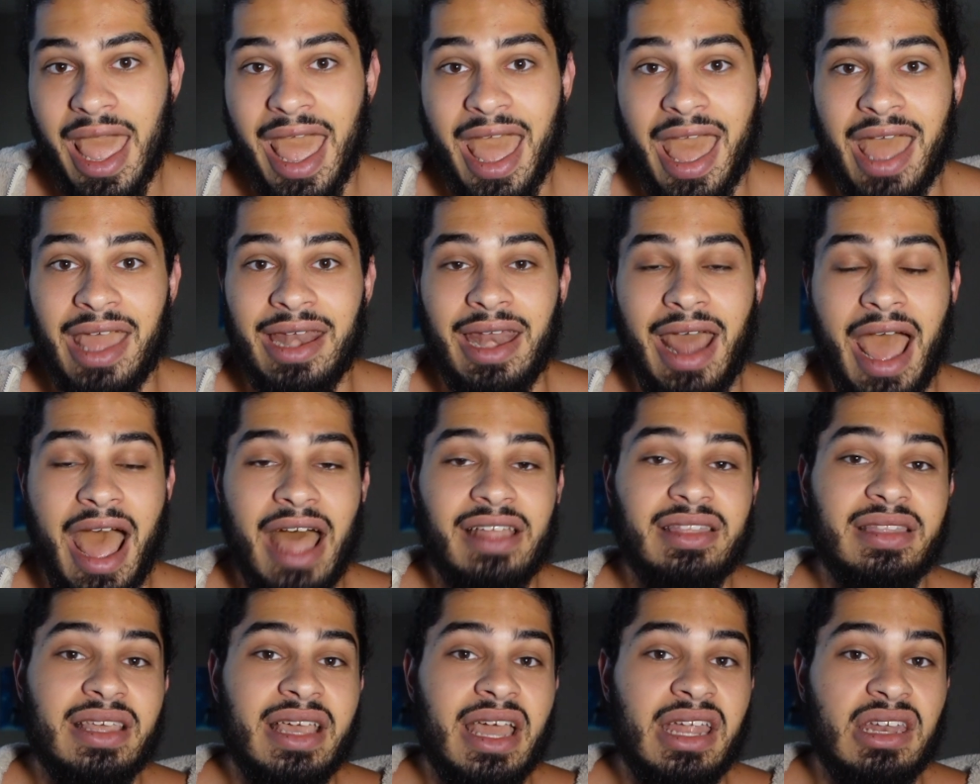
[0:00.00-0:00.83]
And
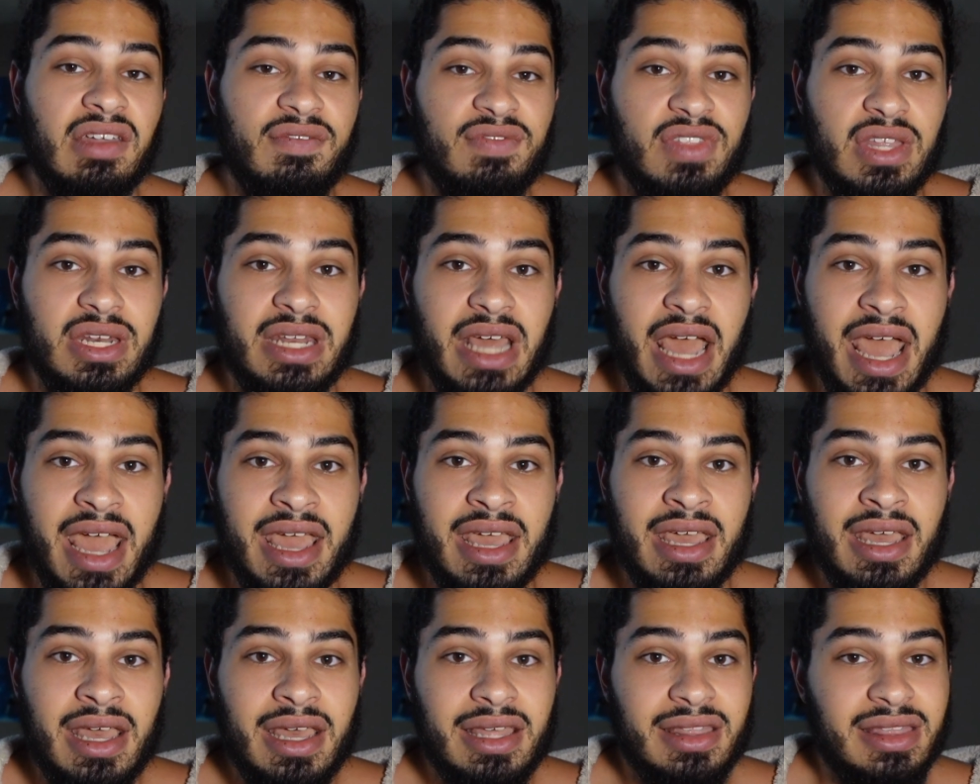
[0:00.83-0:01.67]
at the end of the
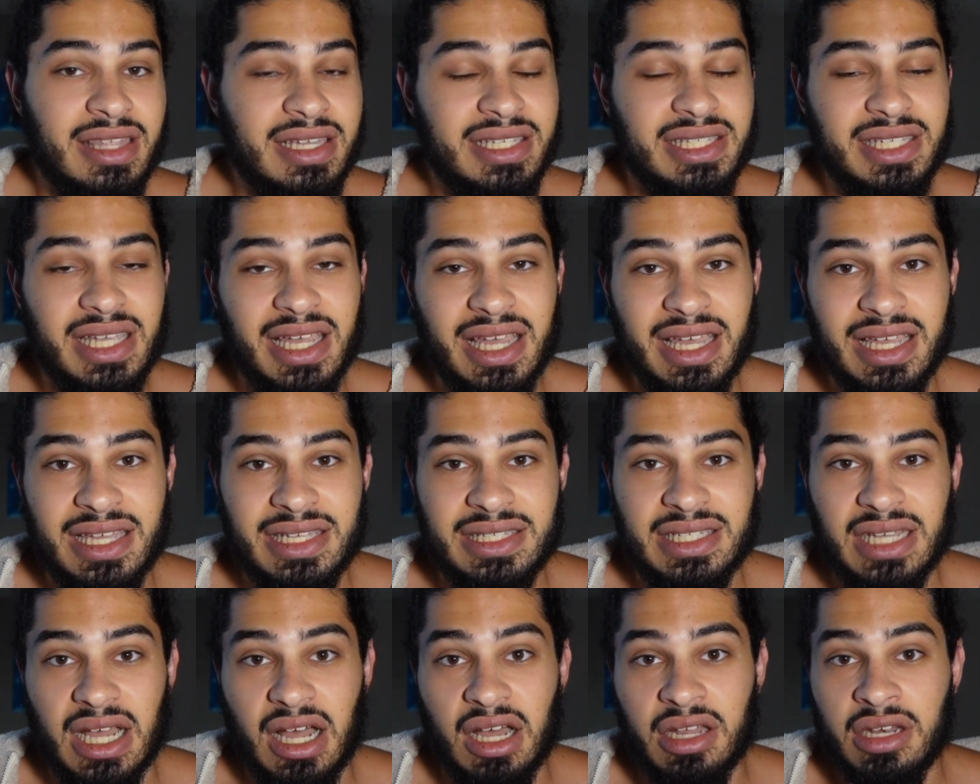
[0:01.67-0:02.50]
day, this
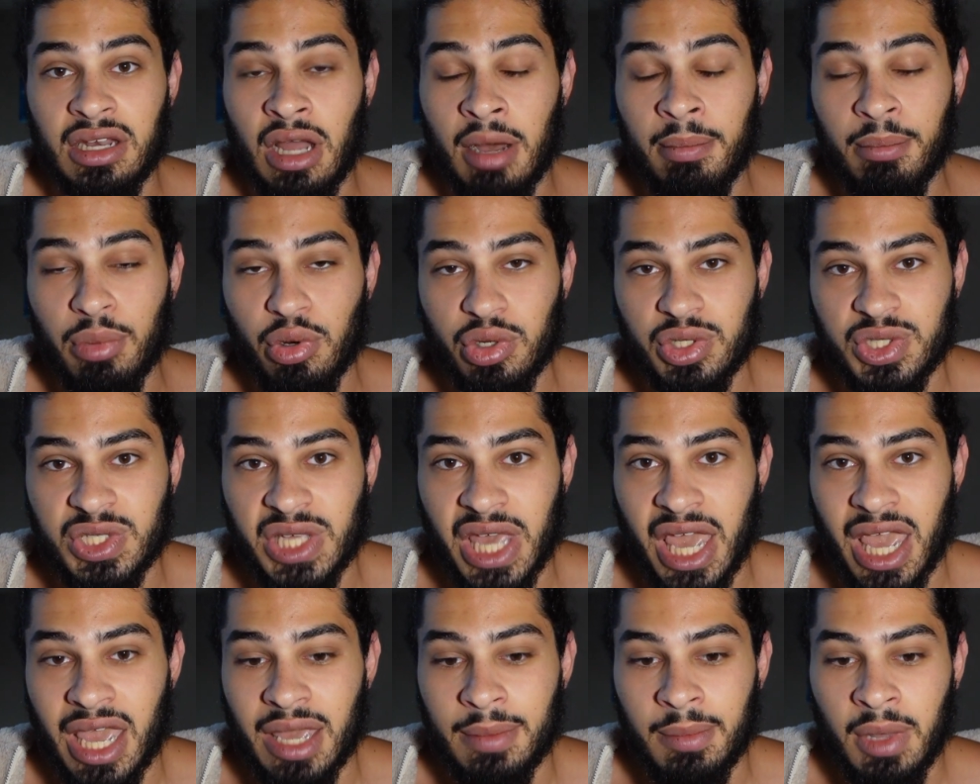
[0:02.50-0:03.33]
is a numbers
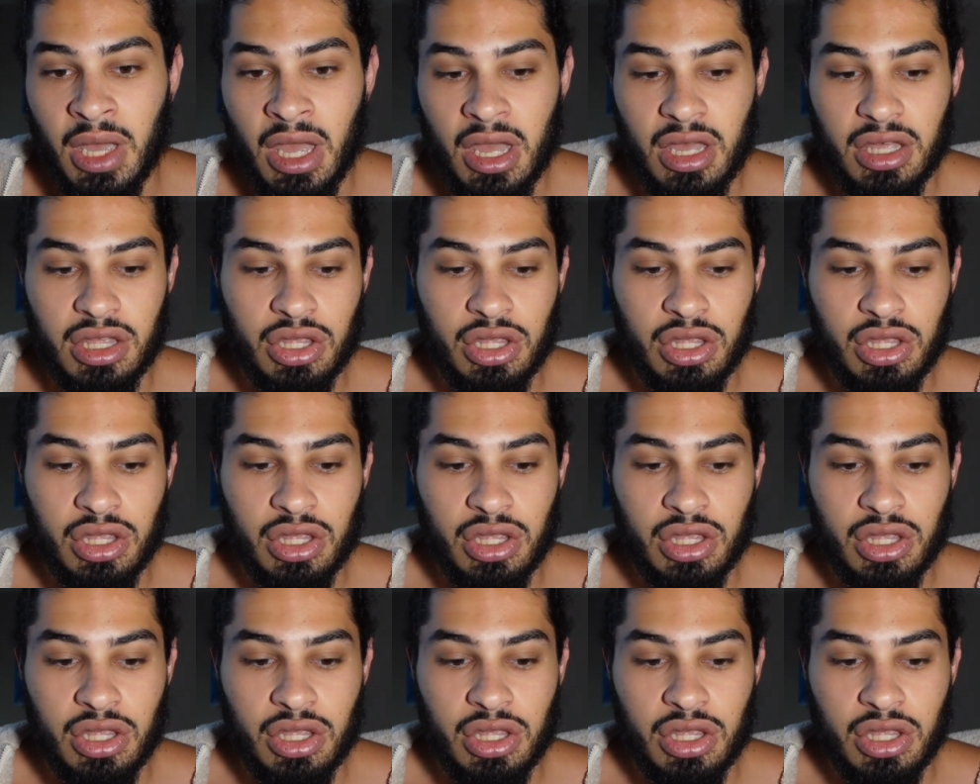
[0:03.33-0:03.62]
game.